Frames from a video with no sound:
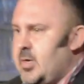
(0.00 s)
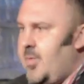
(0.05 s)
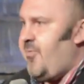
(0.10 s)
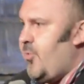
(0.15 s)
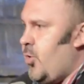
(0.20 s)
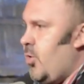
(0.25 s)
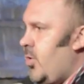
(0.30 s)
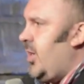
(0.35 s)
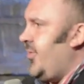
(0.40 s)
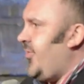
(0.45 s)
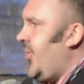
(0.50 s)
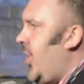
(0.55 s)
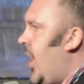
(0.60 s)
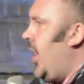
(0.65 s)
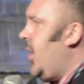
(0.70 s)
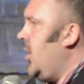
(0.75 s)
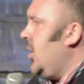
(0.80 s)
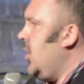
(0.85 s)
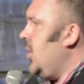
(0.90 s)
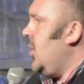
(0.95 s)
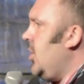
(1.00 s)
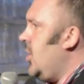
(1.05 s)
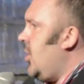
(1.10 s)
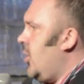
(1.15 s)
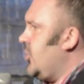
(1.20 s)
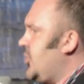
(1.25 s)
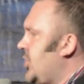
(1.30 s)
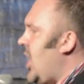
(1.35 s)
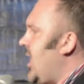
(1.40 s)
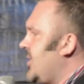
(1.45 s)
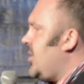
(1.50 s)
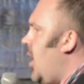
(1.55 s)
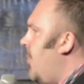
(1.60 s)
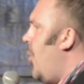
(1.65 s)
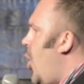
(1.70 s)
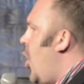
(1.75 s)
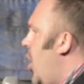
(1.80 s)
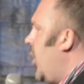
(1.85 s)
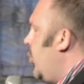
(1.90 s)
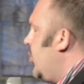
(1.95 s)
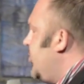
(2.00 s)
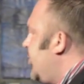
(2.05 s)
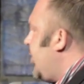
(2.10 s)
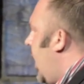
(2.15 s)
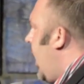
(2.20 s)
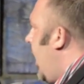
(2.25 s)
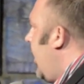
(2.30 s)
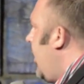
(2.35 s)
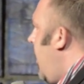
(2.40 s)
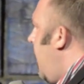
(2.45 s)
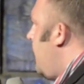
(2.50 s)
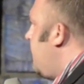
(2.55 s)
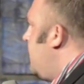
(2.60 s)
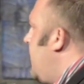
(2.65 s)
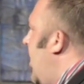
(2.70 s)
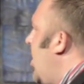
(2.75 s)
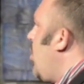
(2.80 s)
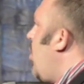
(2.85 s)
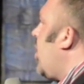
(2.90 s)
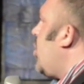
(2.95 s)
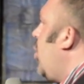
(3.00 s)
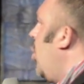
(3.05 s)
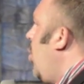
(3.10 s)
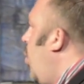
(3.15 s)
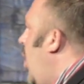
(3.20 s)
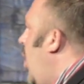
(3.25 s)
up for was, or stocked up on was a Miracle